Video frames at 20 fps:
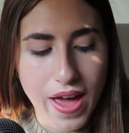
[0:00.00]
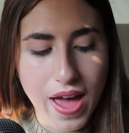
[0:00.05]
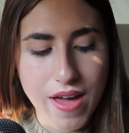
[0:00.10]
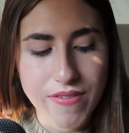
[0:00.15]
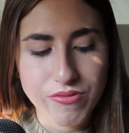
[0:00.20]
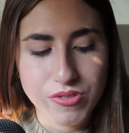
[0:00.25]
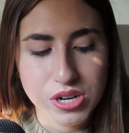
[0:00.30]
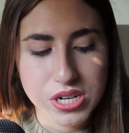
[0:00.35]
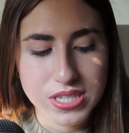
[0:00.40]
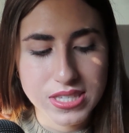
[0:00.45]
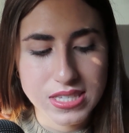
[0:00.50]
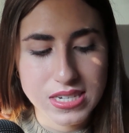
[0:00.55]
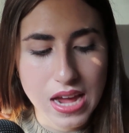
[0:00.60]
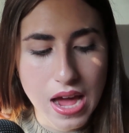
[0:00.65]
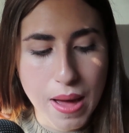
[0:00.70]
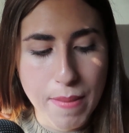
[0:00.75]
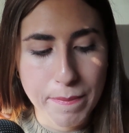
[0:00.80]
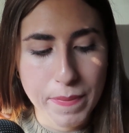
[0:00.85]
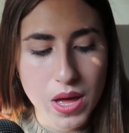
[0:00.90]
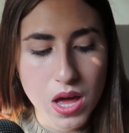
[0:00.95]
every
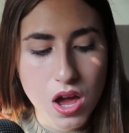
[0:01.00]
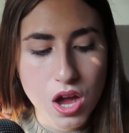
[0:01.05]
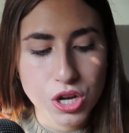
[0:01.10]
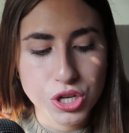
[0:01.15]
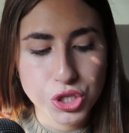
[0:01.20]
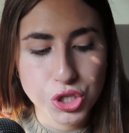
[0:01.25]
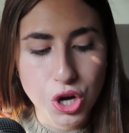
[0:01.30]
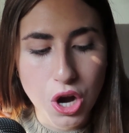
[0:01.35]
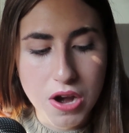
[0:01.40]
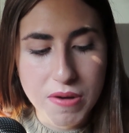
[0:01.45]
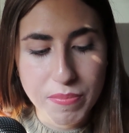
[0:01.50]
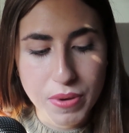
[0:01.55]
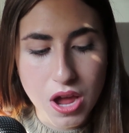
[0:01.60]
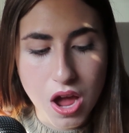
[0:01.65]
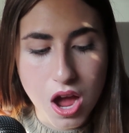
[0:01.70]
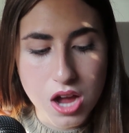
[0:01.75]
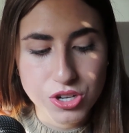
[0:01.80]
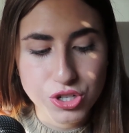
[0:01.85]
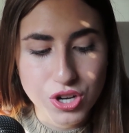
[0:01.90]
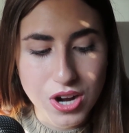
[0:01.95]
step, a sharp
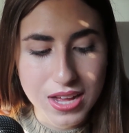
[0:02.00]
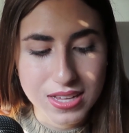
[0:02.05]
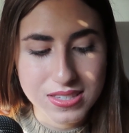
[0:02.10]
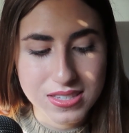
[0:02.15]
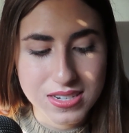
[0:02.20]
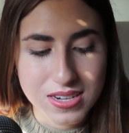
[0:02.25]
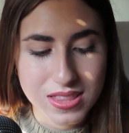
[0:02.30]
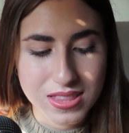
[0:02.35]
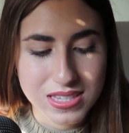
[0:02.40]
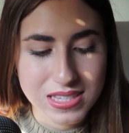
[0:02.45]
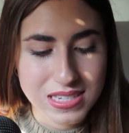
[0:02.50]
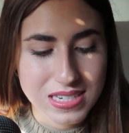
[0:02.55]
contrast to the